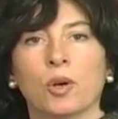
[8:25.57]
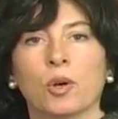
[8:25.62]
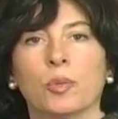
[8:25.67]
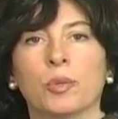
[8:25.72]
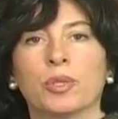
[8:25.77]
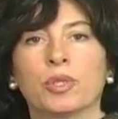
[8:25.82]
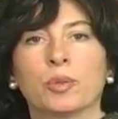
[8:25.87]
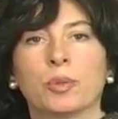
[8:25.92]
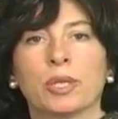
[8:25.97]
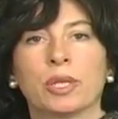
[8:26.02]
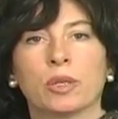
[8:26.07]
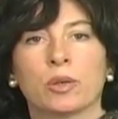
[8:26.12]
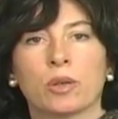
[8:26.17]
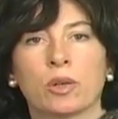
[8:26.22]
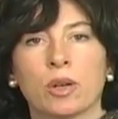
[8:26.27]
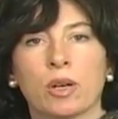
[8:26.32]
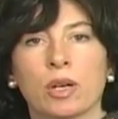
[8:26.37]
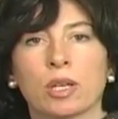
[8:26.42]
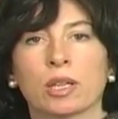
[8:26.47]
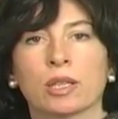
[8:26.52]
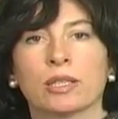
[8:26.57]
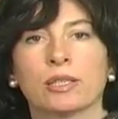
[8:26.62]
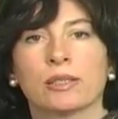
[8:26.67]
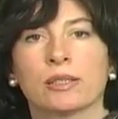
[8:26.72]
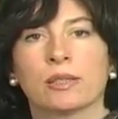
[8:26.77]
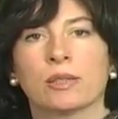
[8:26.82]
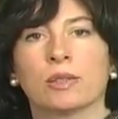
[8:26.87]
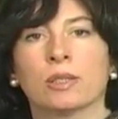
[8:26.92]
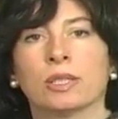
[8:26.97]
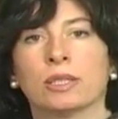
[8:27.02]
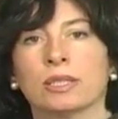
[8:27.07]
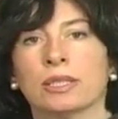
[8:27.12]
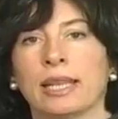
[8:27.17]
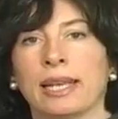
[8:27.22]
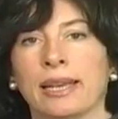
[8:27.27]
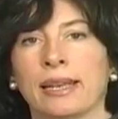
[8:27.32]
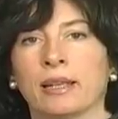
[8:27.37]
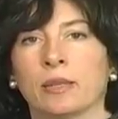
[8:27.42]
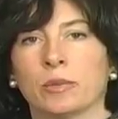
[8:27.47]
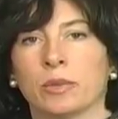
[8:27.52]
or between your godly soul and
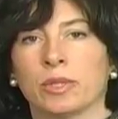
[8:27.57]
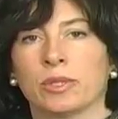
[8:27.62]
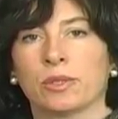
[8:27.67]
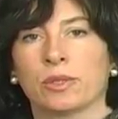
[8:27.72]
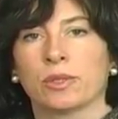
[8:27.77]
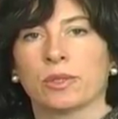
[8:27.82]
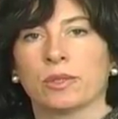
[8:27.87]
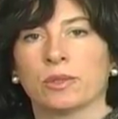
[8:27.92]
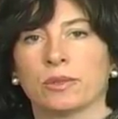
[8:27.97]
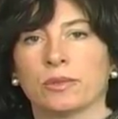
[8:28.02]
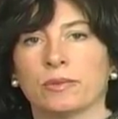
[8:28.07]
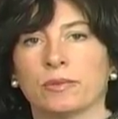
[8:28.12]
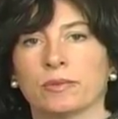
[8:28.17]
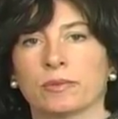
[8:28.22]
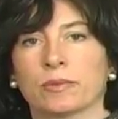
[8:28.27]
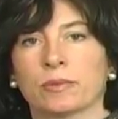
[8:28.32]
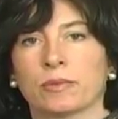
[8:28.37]
animal soul.